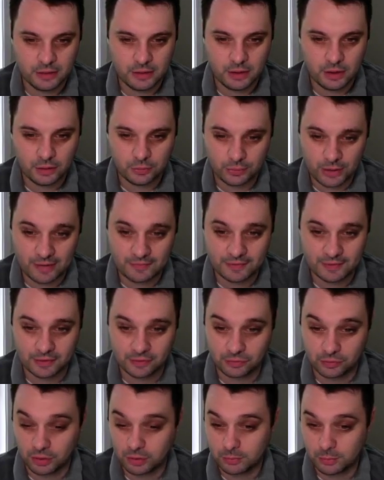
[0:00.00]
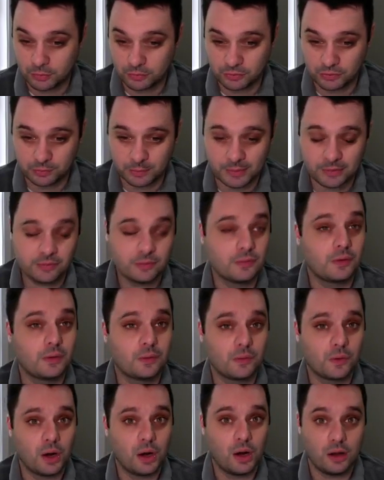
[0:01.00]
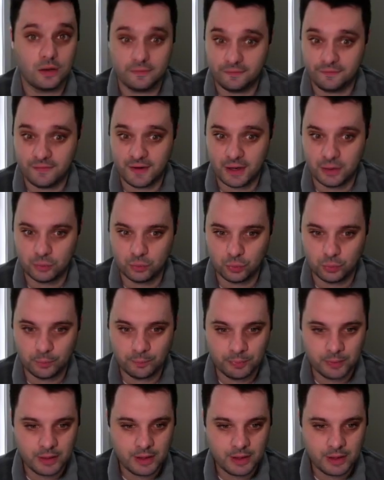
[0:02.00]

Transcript: on DraftKings, third most expensive over on FanDuel.